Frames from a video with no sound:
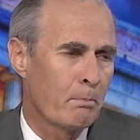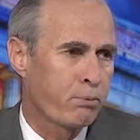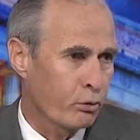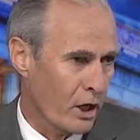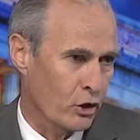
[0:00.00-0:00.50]

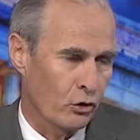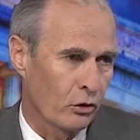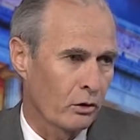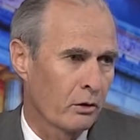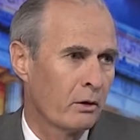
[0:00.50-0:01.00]

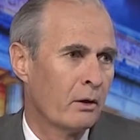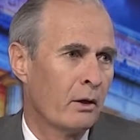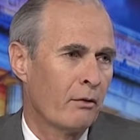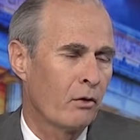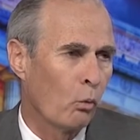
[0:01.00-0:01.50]
pressure
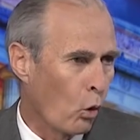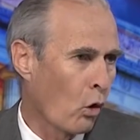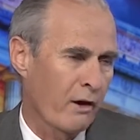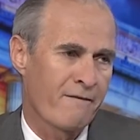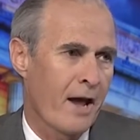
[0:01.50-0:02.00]
the
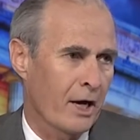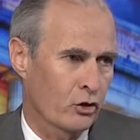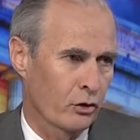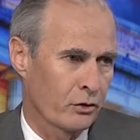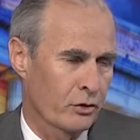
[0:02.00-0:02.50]
warring
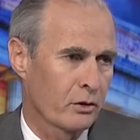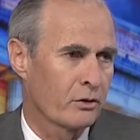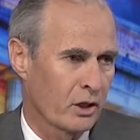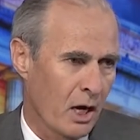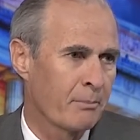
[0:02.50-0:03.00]
factions
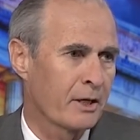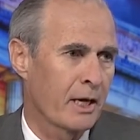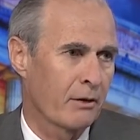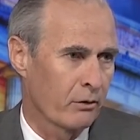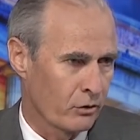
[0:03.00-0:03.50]
to come
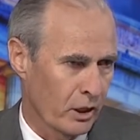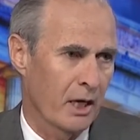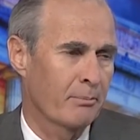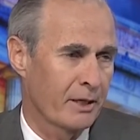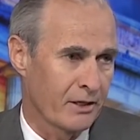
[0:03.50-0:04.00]
together to get
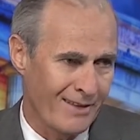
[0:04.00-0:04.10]
a peace.